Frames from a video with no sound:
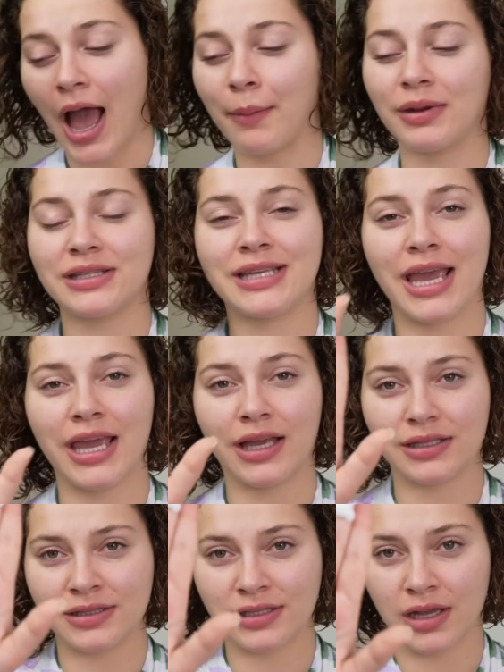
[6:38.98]
I'm gonna
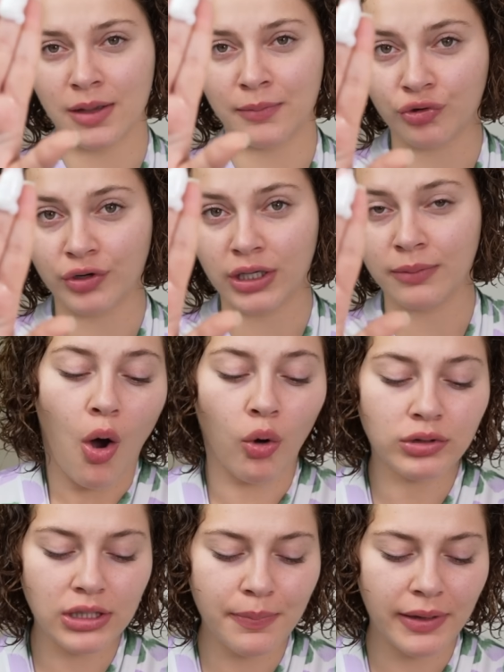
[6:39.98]
take some cream
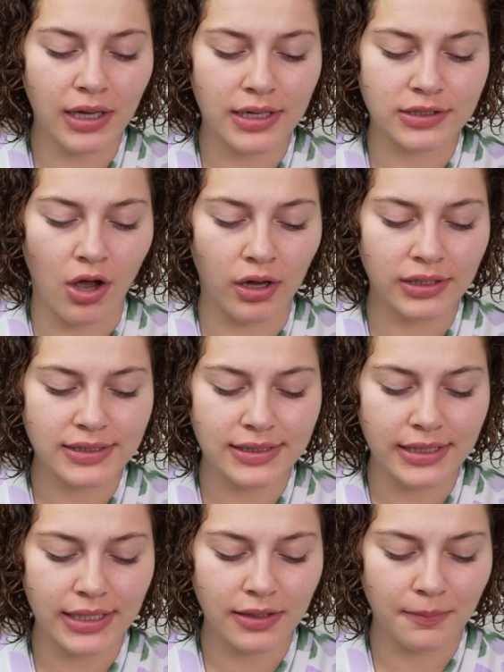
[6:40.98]
only because
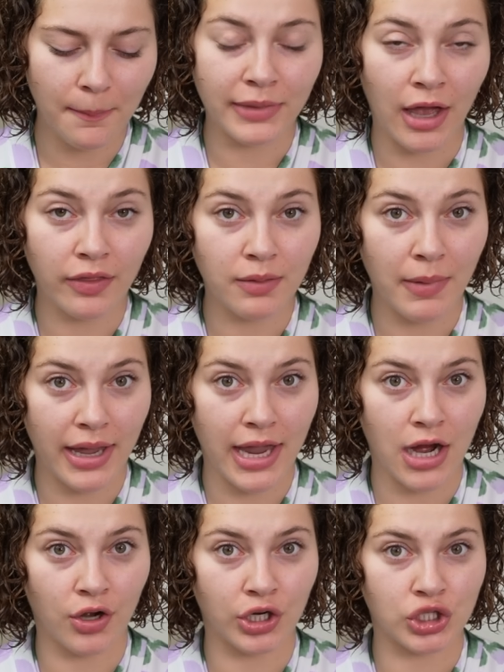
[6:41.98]
honestly, now that my
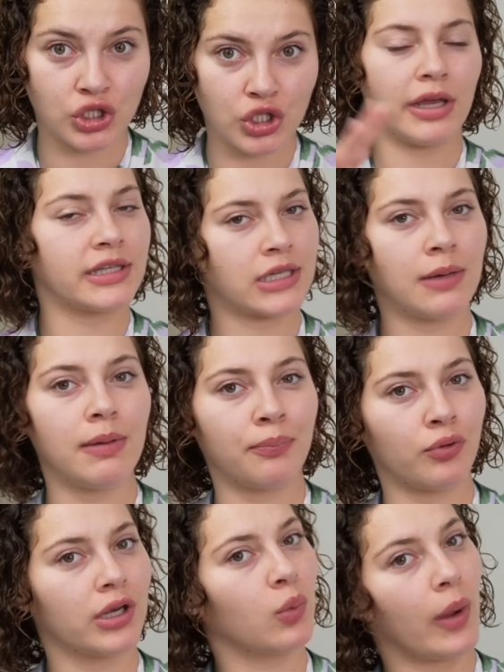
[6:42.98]
hair is, it's gonna be
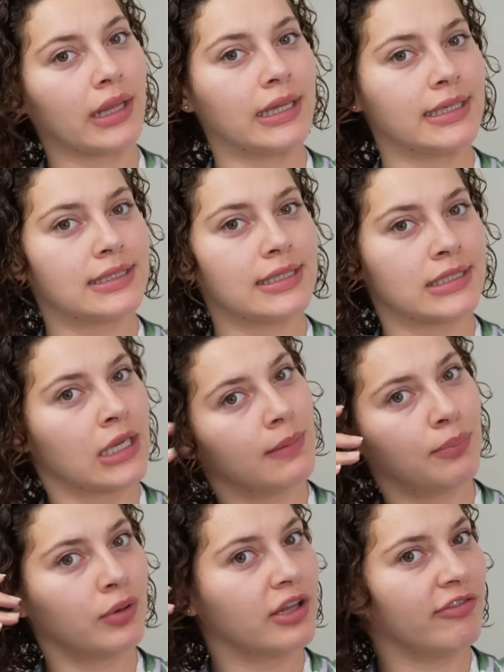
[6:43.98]
pretty weightless. It's gonna
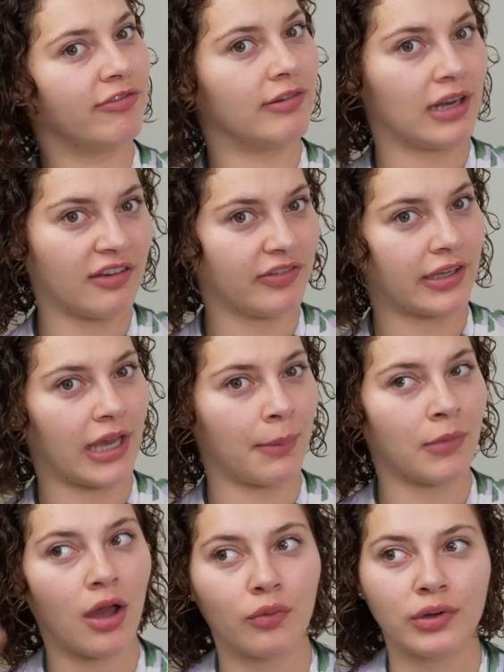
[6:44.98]
be pretty fluffy. I'm
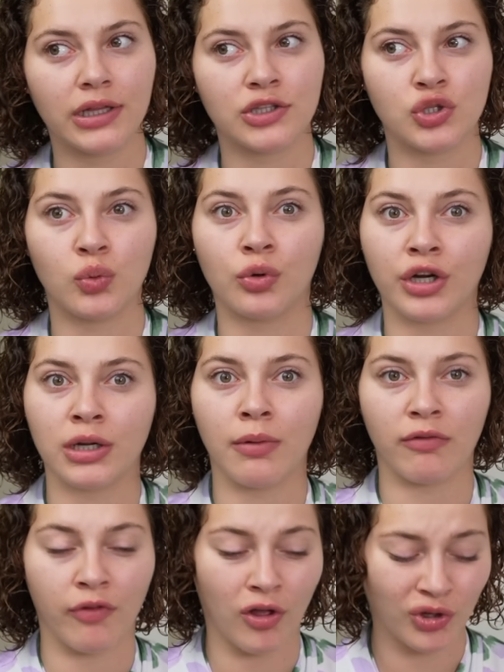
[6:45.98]
not really too worried
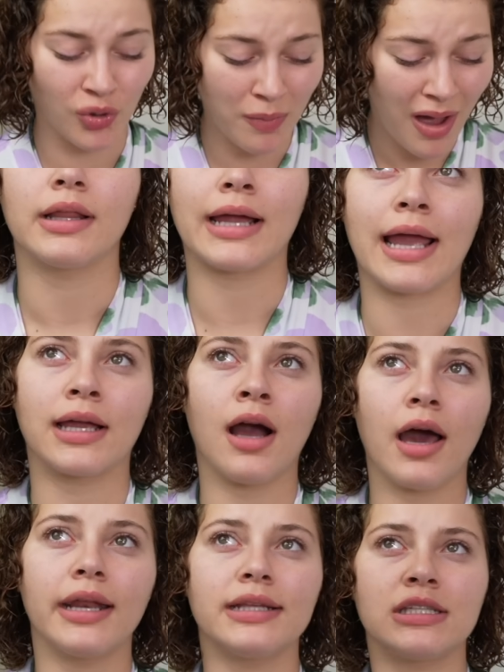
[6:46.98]
about volume. Like I
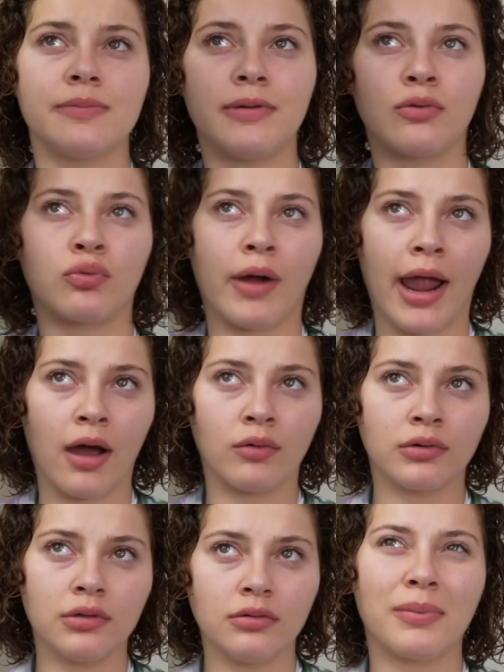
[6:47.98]
cut it to be
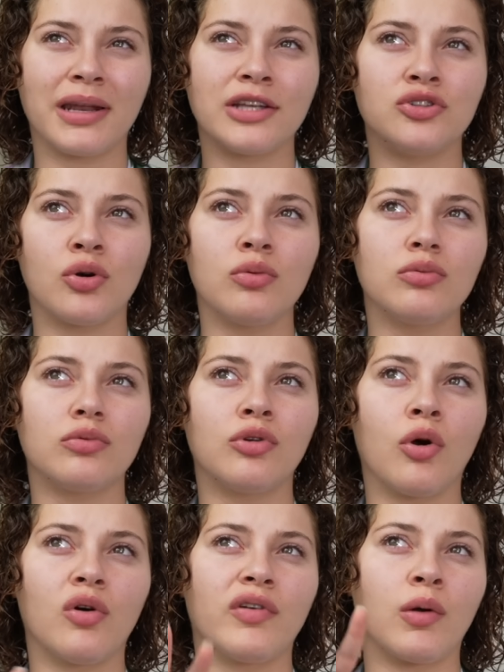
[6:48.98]
round, but I don't
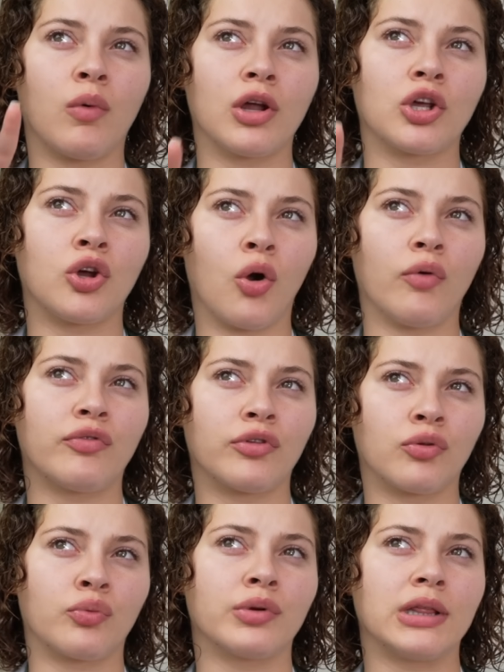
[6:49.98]
know if I wanna go for
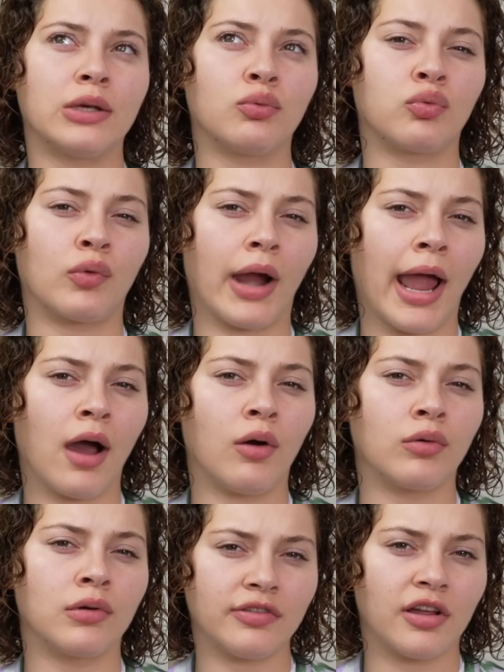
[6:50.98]
the really
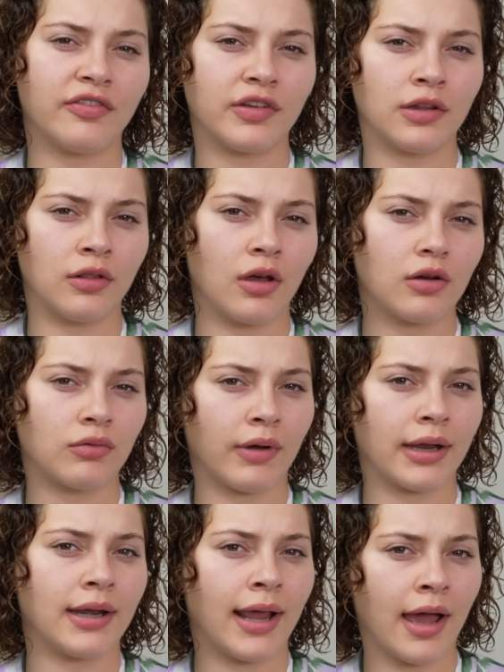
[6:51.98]
round, fluffy look
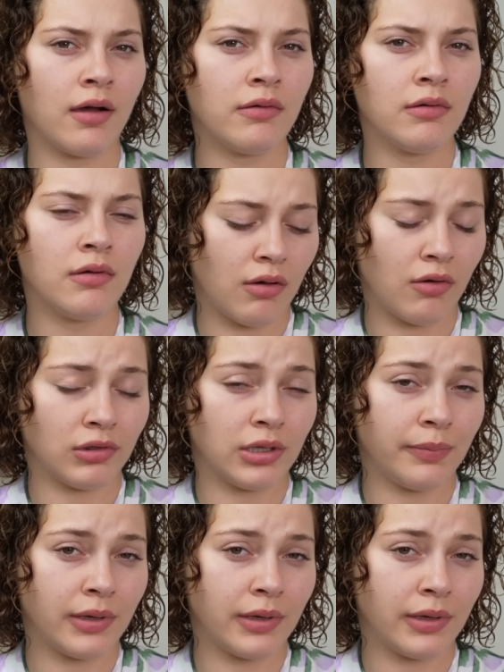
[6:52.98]
right now only